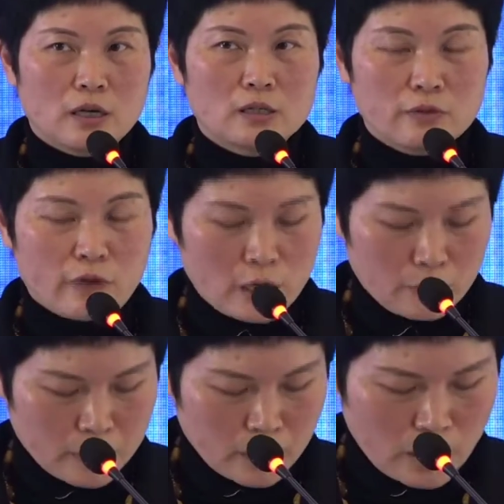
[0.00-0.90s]
and
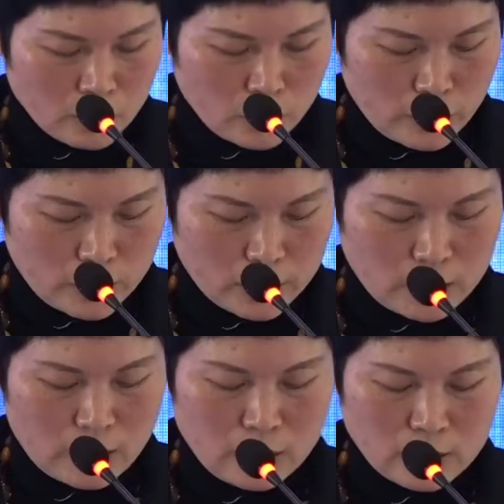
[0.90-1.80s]
developing
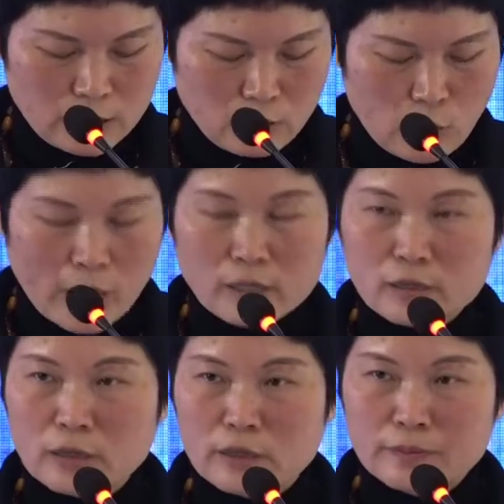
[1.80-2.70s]
countries is still
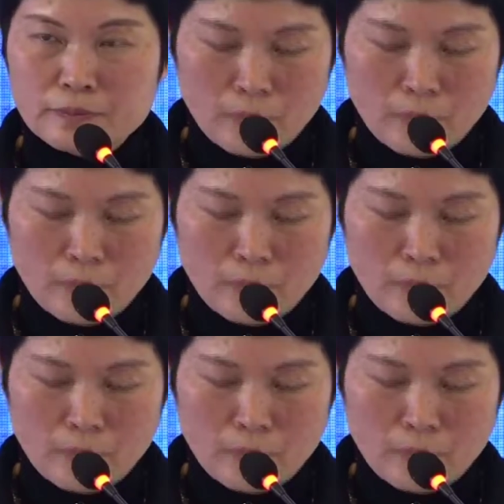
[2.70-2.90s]
widening.